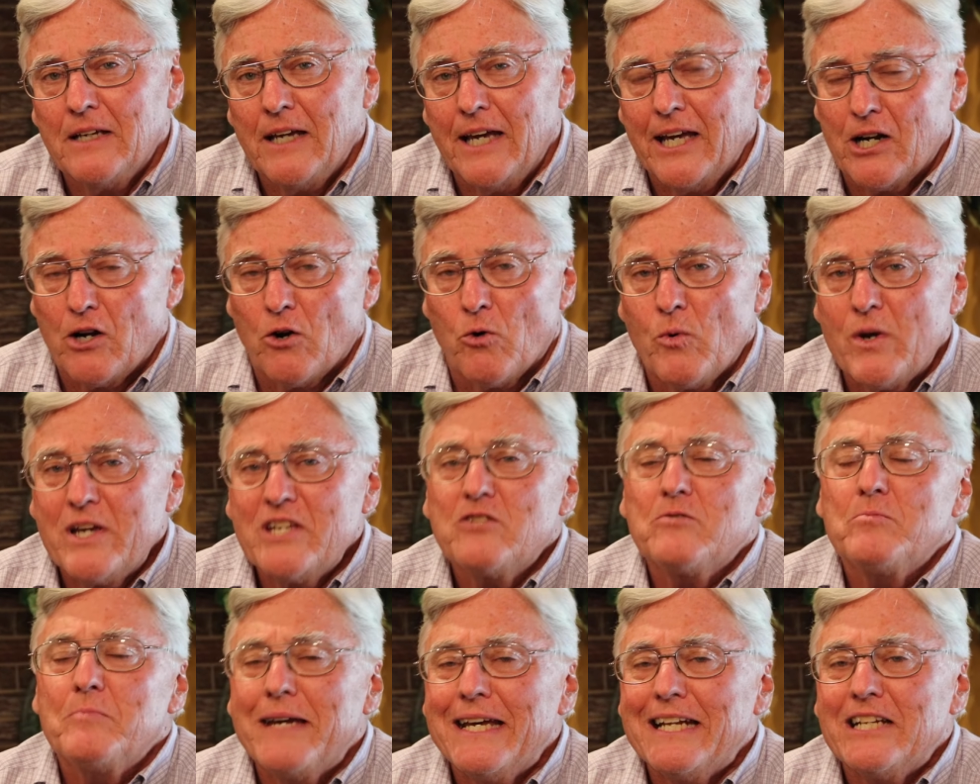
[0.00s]
And our
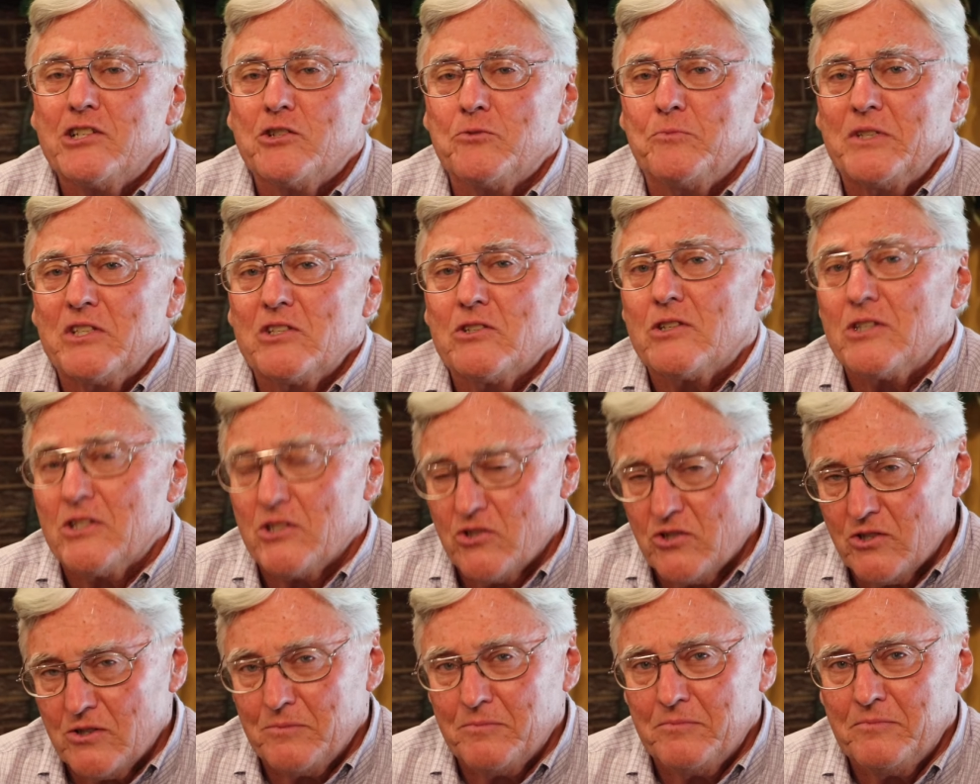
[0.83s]
waste management
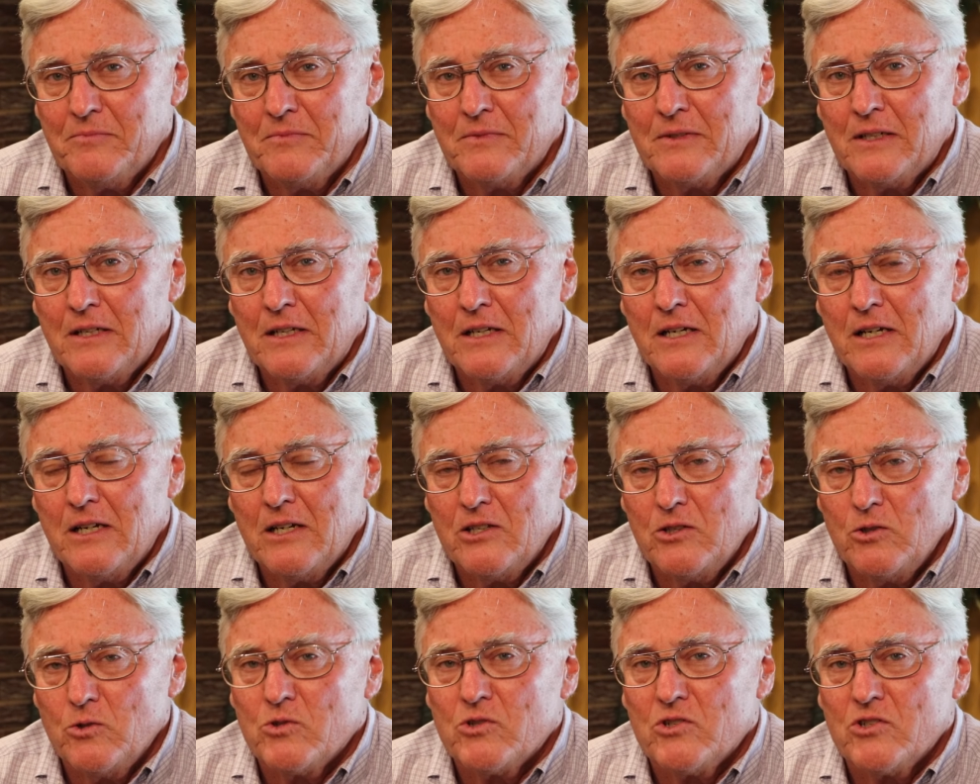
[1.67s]
system
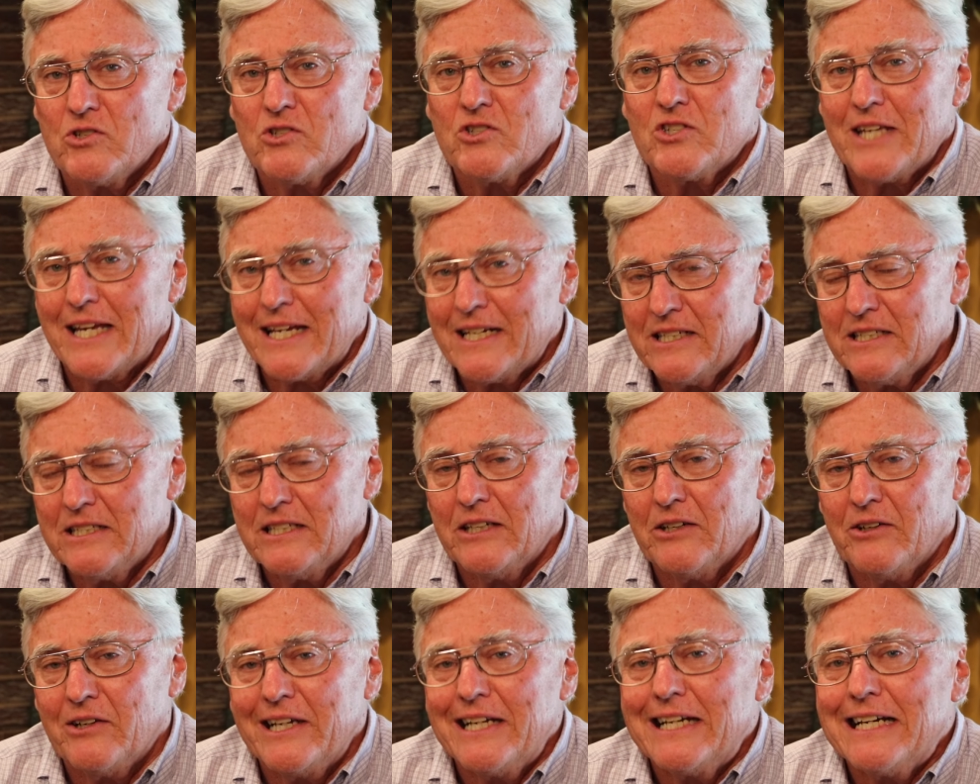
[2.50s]
uses
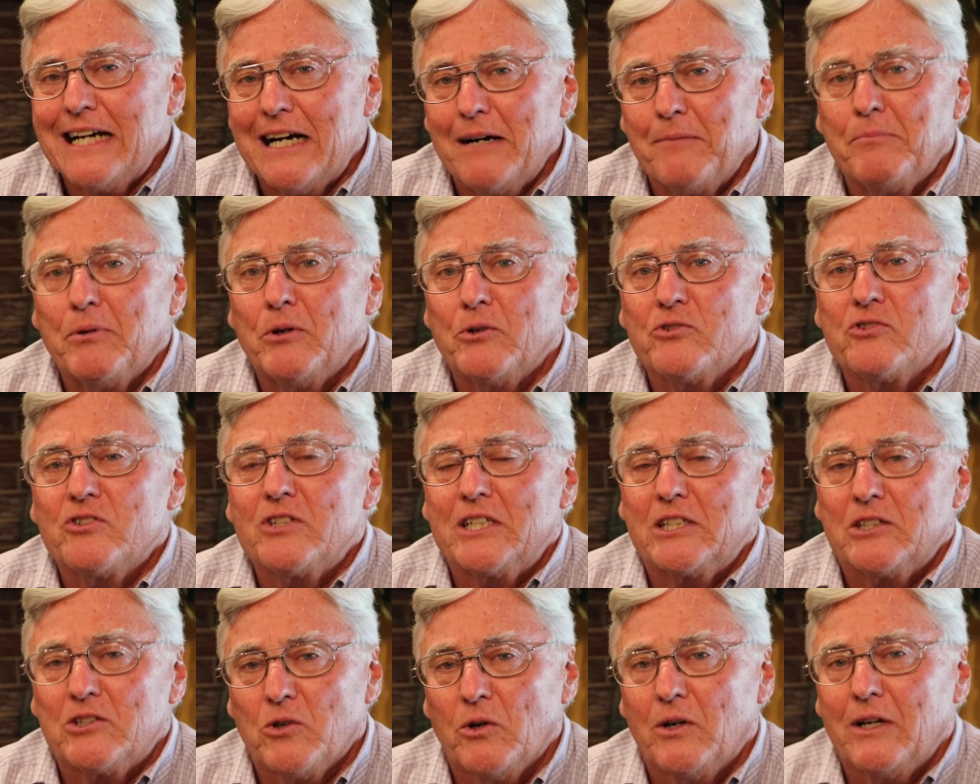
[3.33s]
sanitary
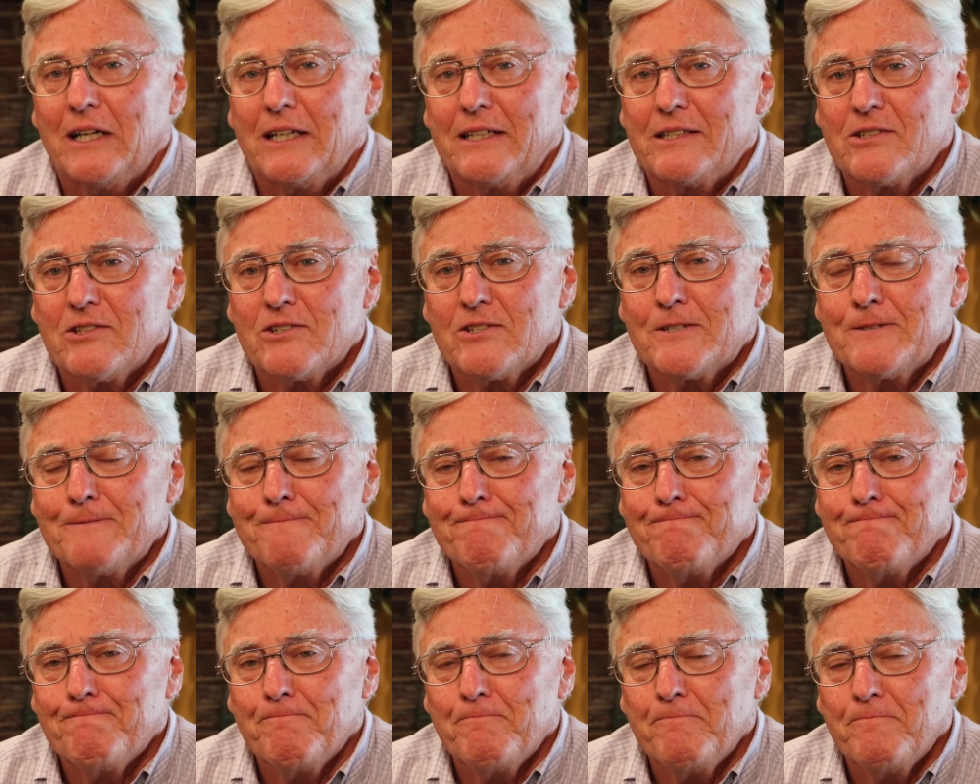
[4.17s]
composting
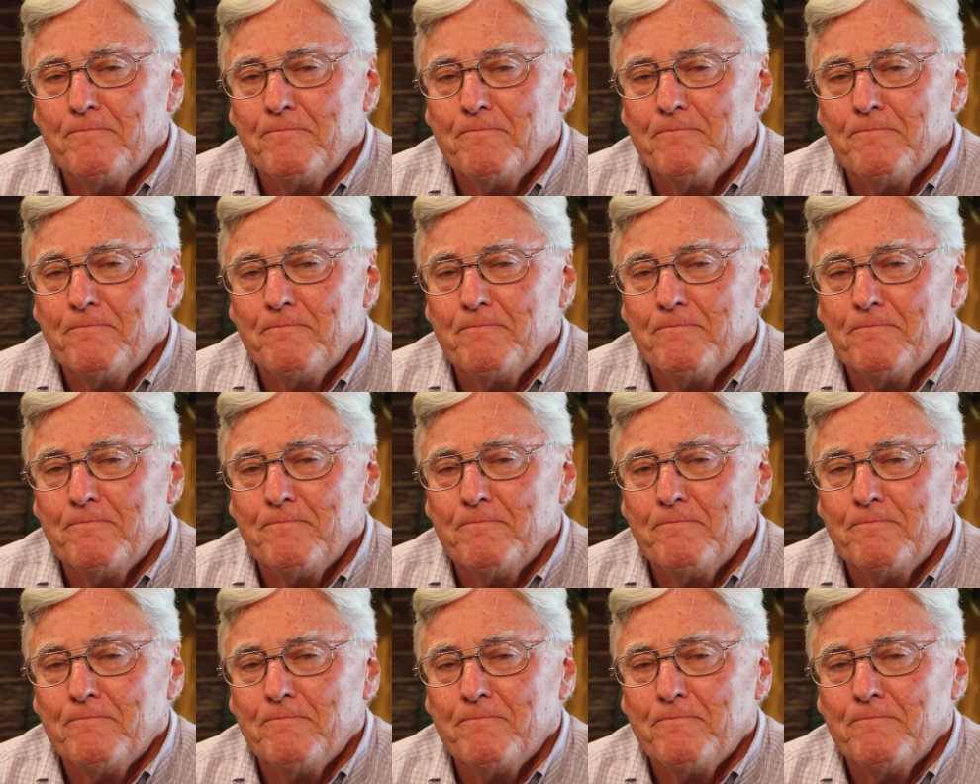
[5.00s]
toilets.